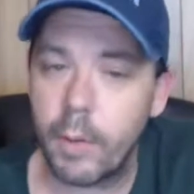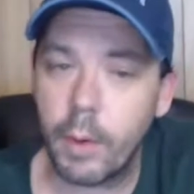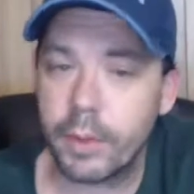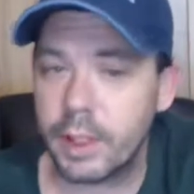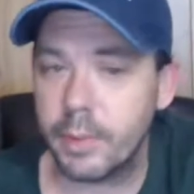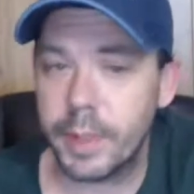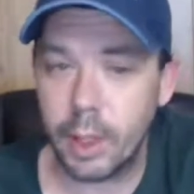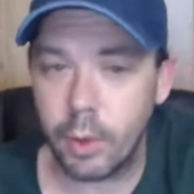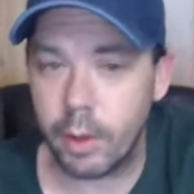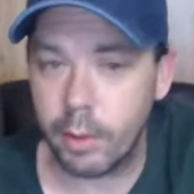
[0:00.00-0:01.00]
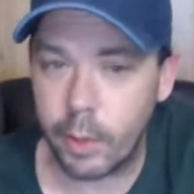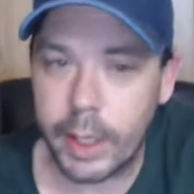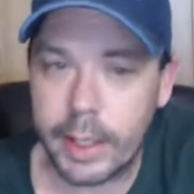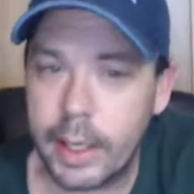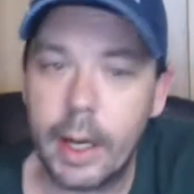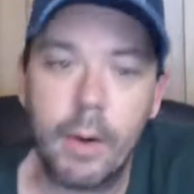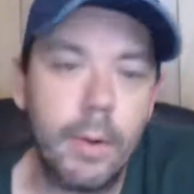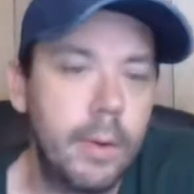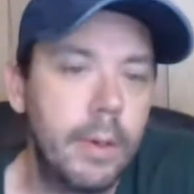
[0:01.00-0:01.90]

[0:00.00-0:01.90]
what was going to be going on right now.